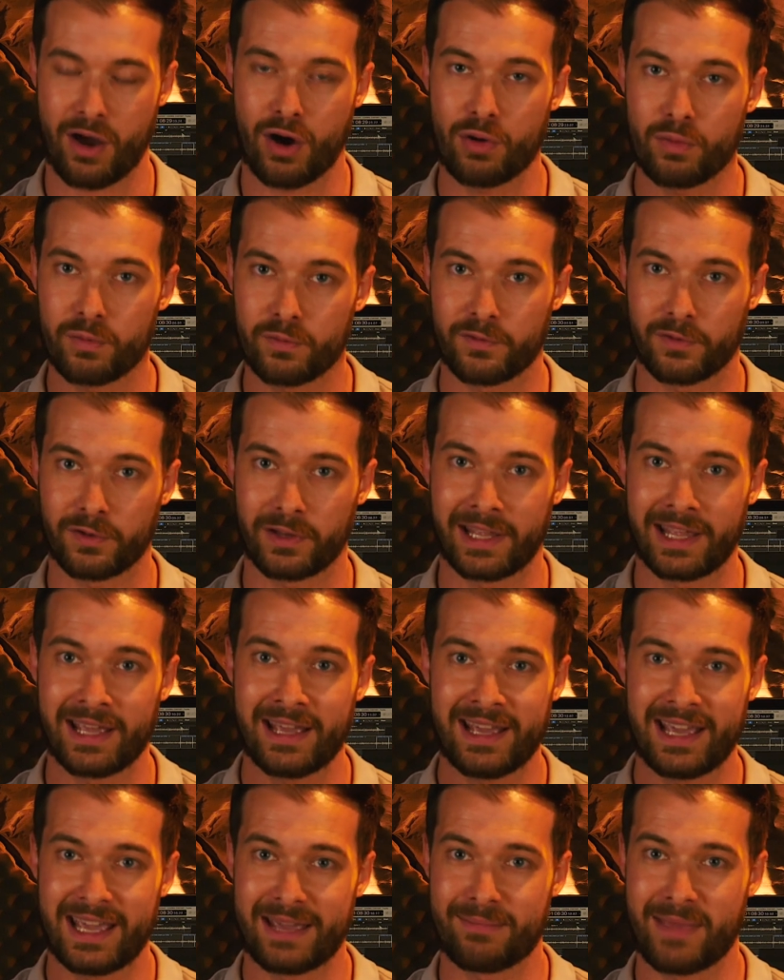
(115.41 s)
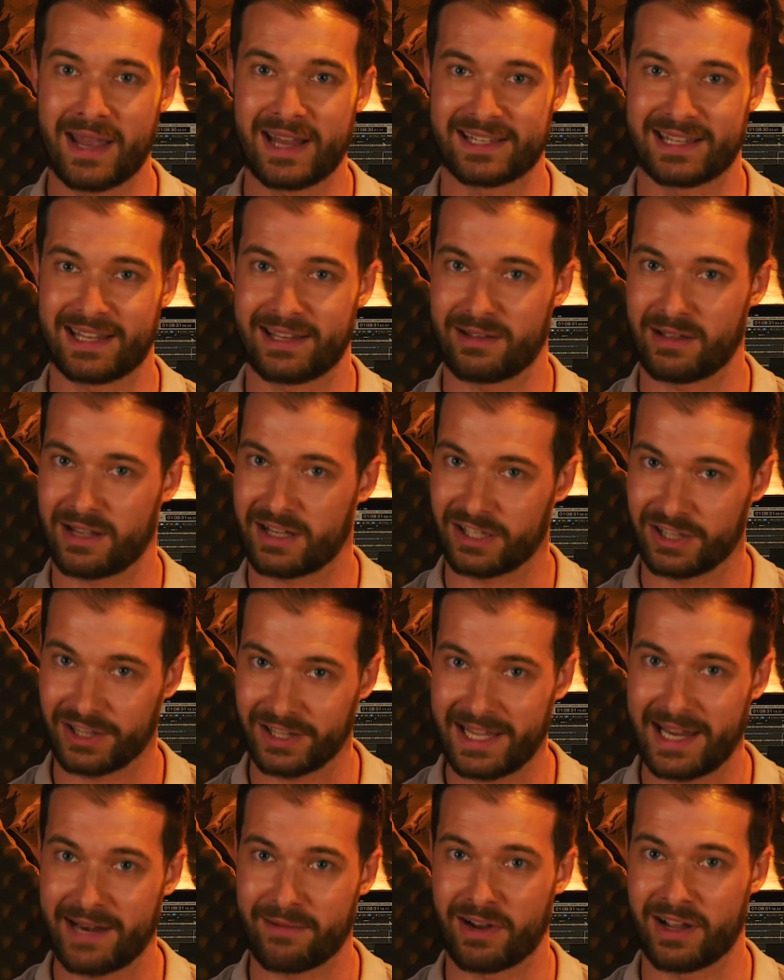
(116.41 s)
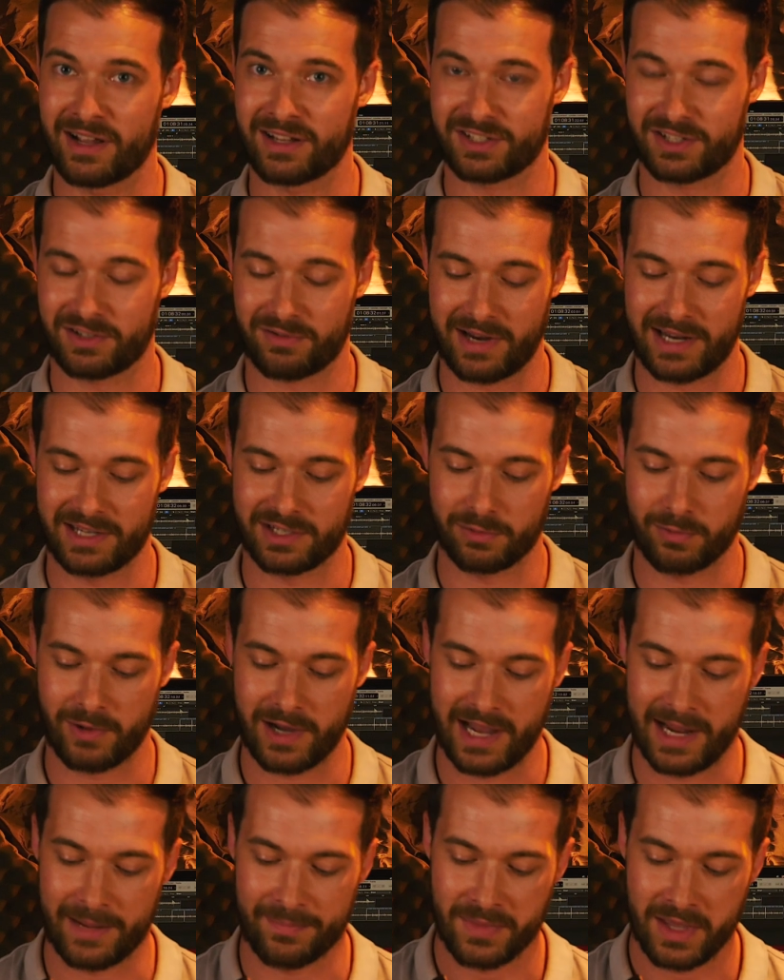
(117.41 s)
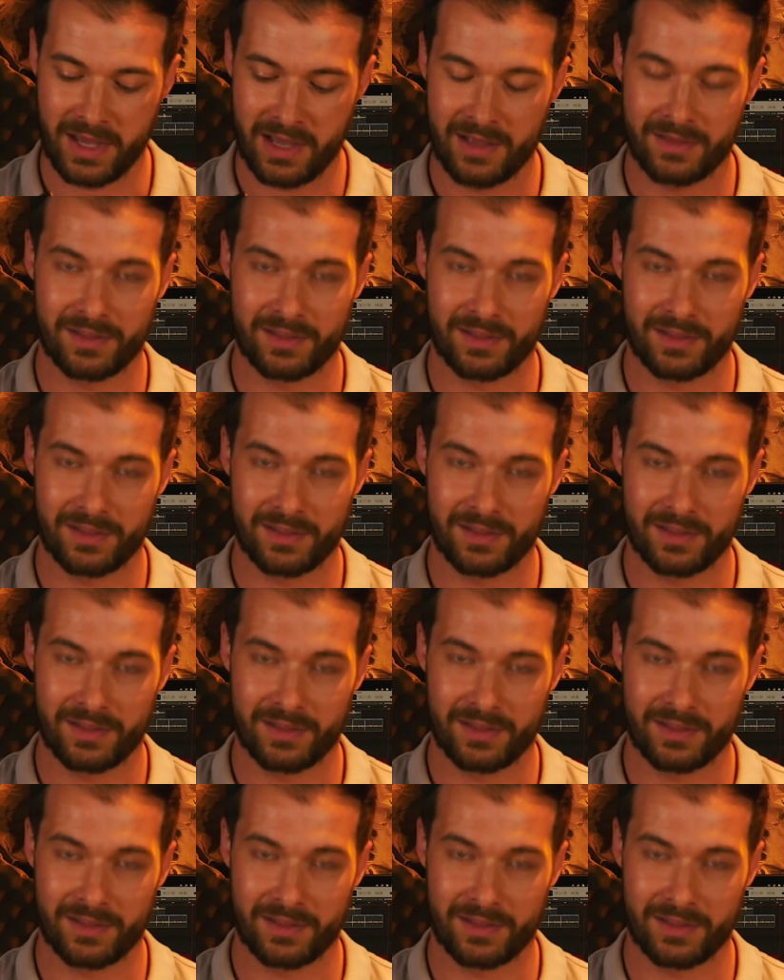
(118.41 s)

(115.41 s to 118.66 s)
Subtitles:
hopefully it makes it clearer straight away.